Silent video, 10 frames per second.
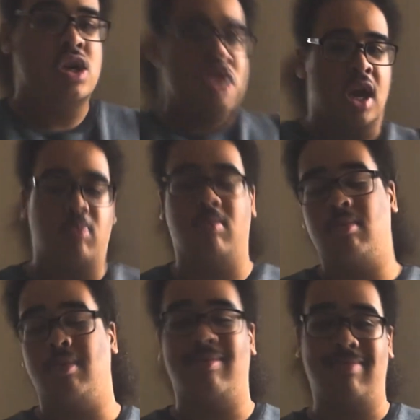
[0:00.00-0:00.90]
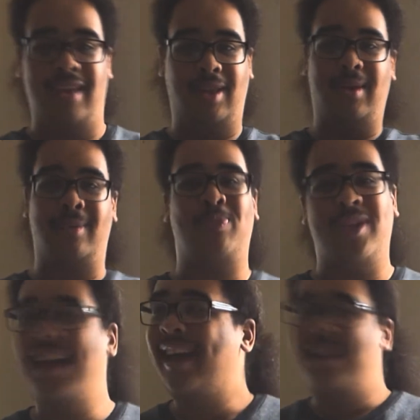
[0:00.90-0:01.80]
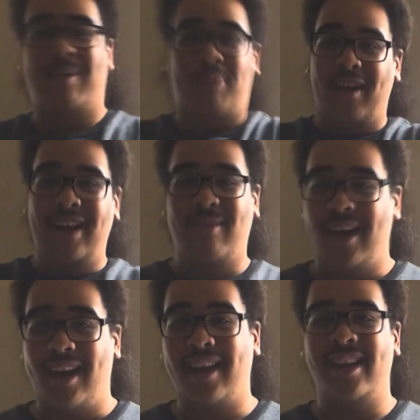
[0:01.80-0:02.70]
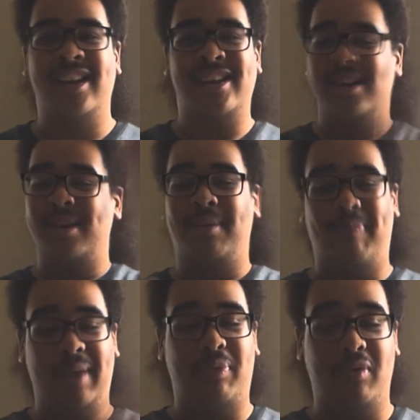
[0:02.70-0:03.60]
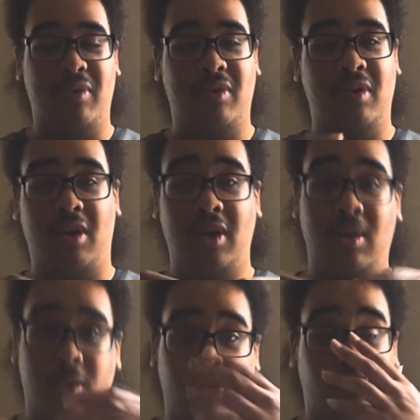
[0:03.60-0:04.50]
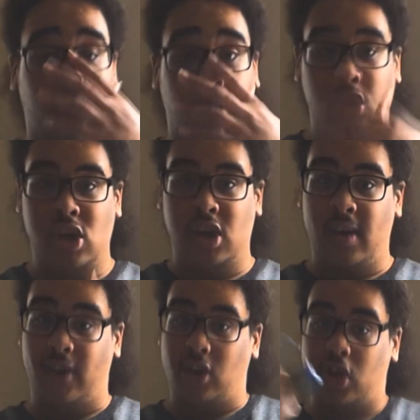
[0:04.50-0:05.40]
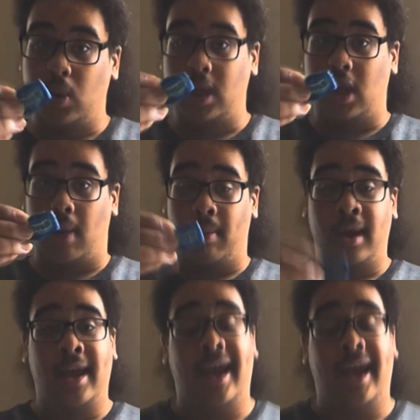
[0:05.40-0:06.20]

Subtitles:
Yeah. Anyway, the point where people only want you for chewing gum.